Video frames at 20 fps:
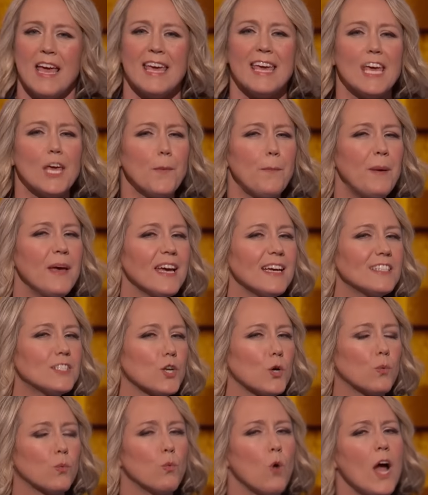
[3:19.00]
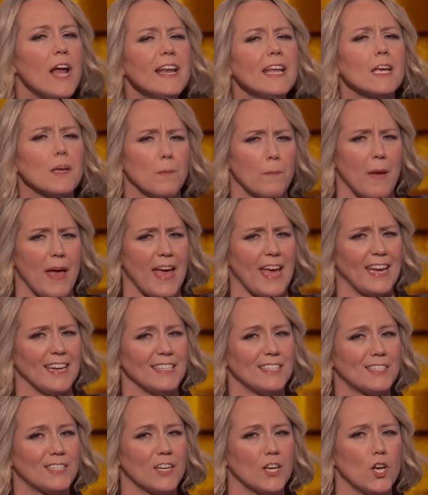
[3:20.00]
He picked a running
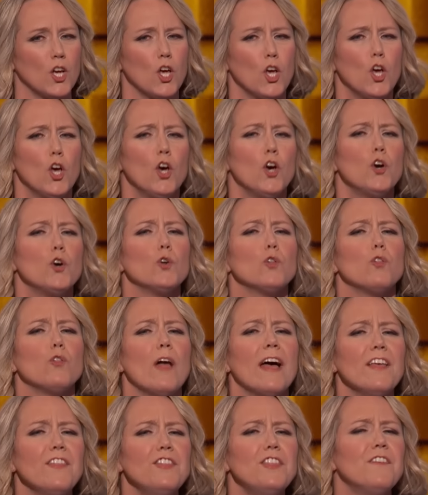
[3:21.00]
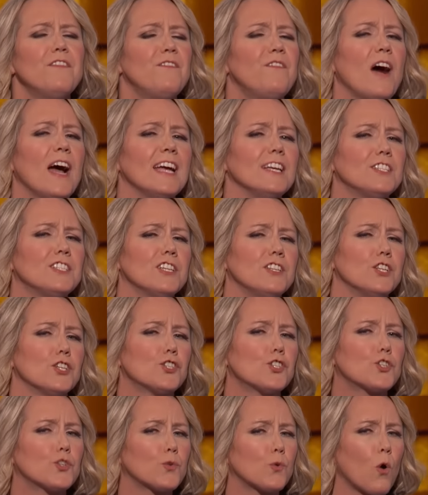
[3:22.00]
mate who led the fight to
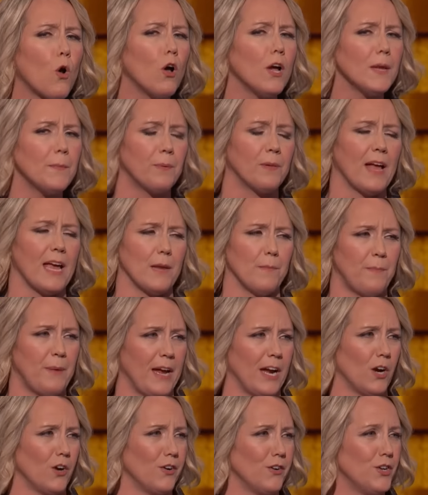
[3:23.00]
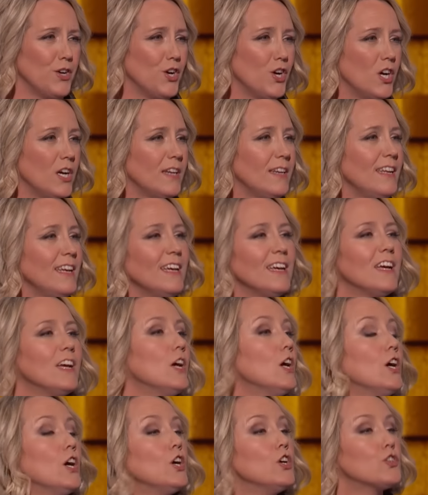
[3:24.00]
destroy Planned Parenthood,
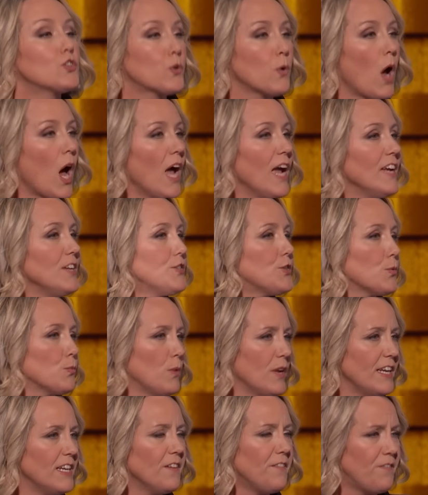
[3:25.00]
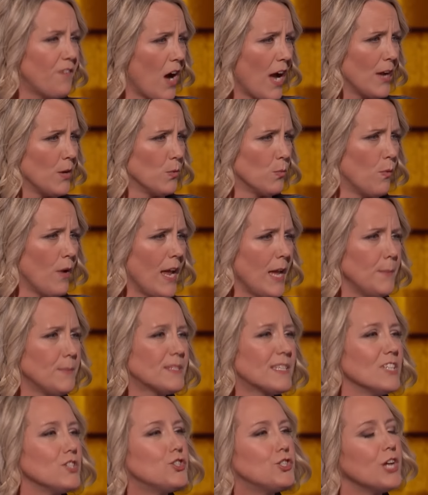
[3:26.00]
tried to redefine rape,
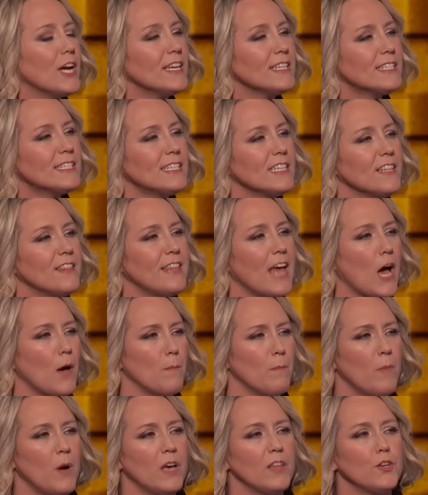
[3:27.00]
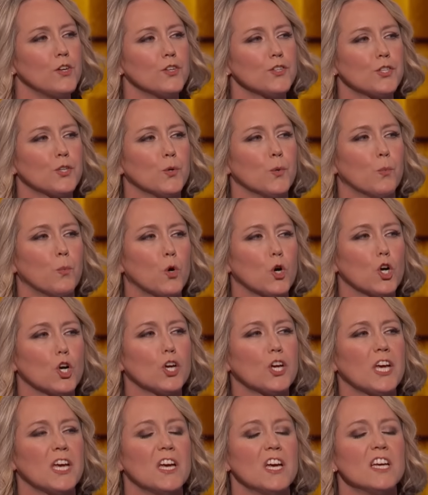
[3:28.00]
suggested that mothers who
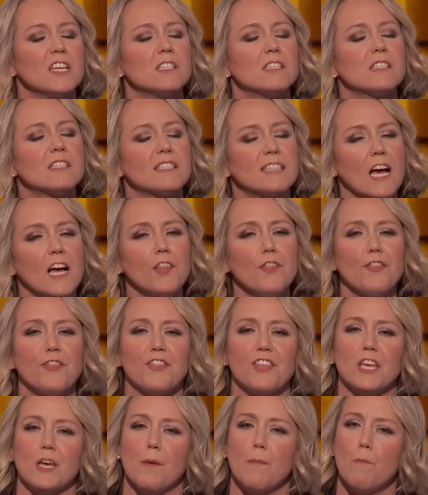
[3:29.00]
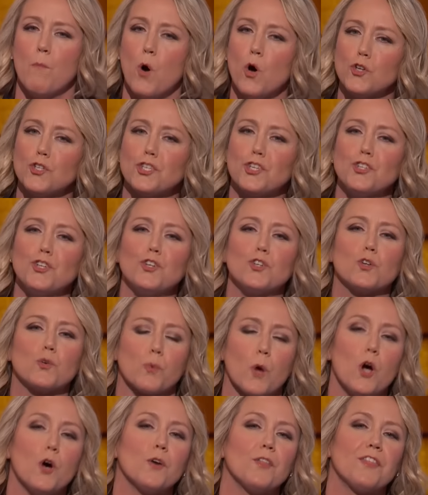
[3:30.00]
work stunt the emotional
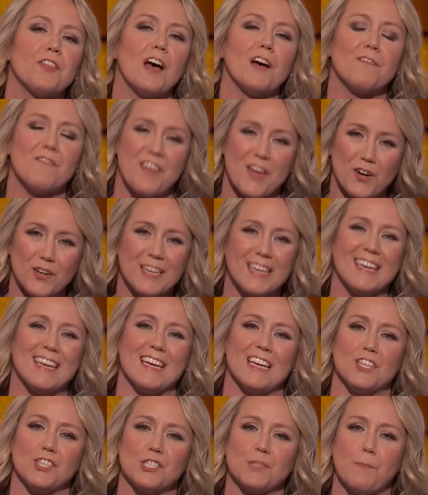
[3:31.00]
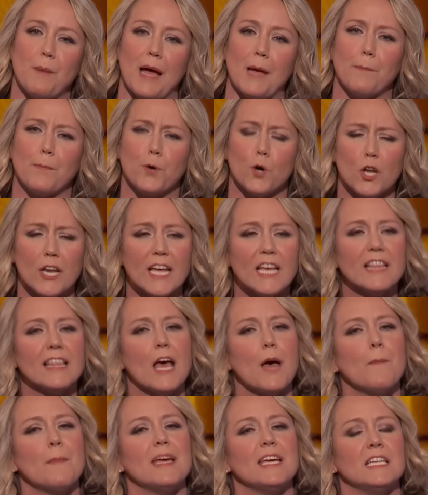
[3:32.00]
growth of their kids by putting
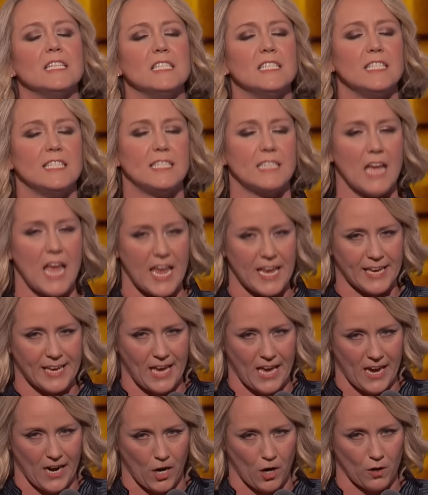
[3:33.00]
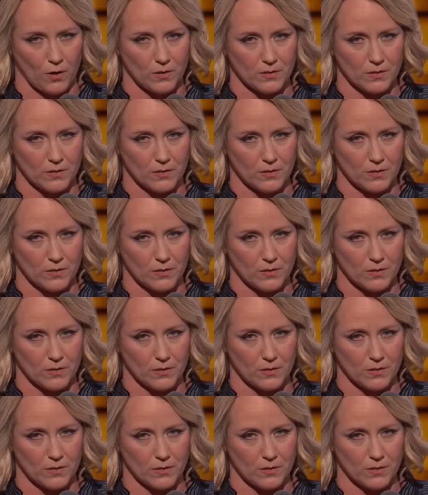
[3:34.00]
them in daycare.